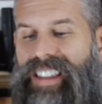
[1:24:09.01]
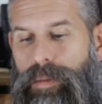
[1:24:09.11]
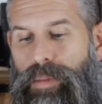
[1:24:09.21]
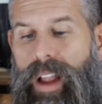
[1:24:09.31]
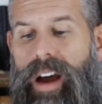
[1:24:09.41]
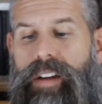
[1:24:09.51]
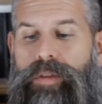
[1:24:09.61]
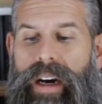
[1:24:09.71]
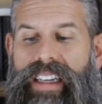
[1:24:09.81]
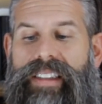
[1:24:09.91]
the blood
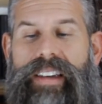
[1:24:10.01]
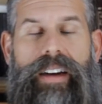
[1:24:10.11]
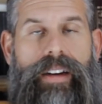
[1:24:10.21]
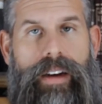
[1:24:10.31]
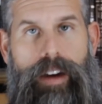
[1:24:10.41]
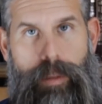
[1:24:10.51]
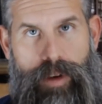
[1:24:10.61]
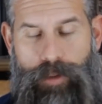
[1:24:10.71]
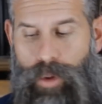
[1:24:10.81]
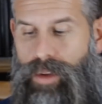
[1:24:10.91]
of my son
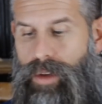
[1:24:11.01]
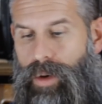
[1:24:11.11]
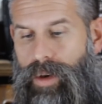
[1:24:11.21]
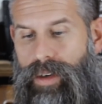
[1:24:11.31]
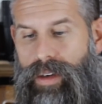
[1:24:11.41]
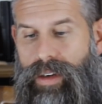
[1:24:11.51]
before the Lord.